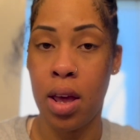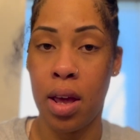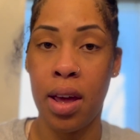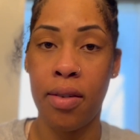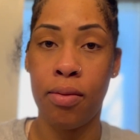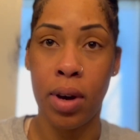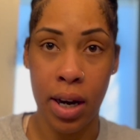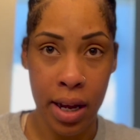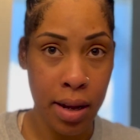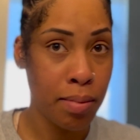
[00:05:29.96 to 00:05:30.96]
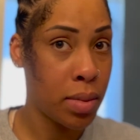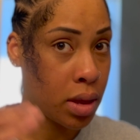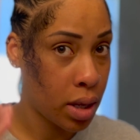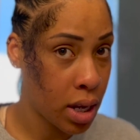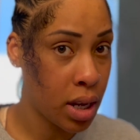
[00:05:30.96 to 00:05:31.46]
if what I am
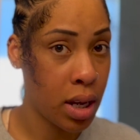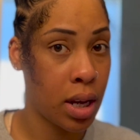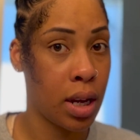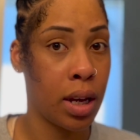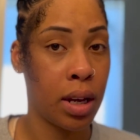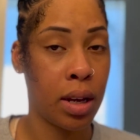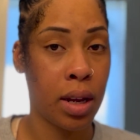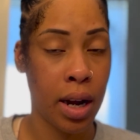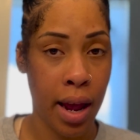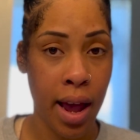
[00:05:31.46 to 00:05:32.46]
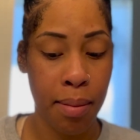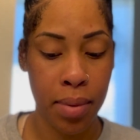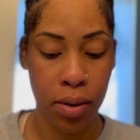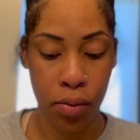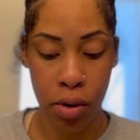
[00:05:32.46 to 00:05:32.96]
thinking can
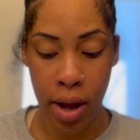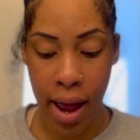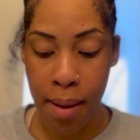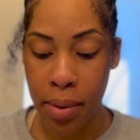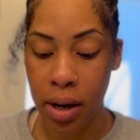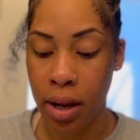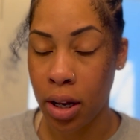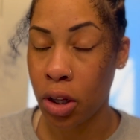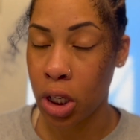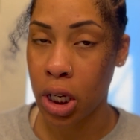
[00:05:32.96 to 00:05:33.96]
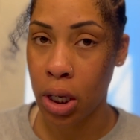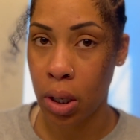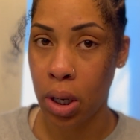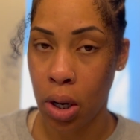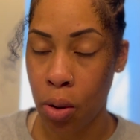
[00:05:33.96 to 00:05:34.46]
happen will happen and look
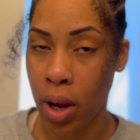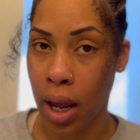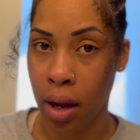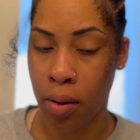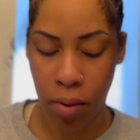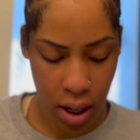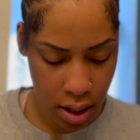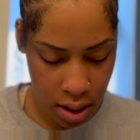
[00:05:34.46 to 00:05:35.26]
okay, right?